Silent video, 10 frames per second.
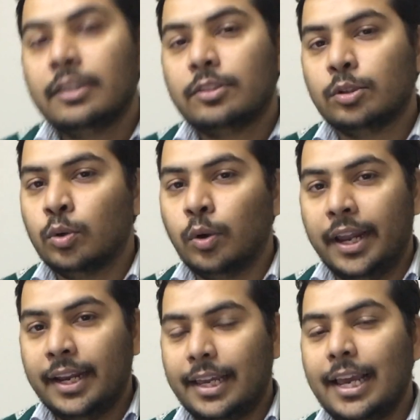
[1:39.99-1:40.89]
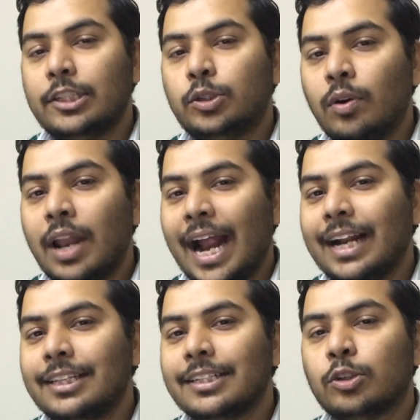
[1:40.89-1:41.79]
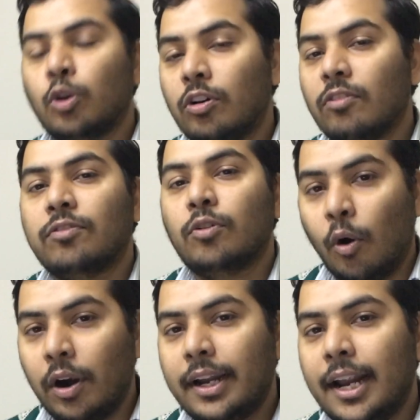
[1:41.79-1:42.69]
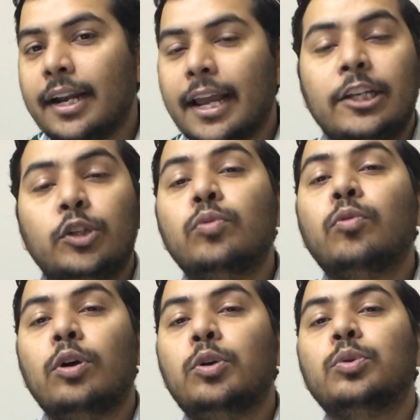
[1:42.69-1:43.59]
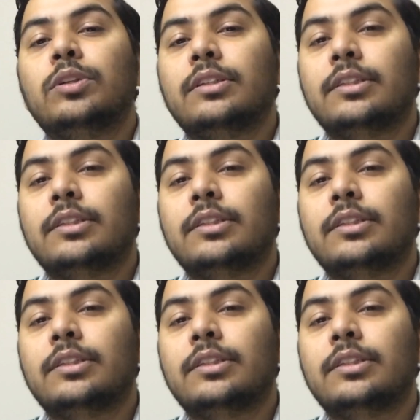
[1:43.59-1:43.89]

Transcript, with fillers: So in case you like this sort of content and you want to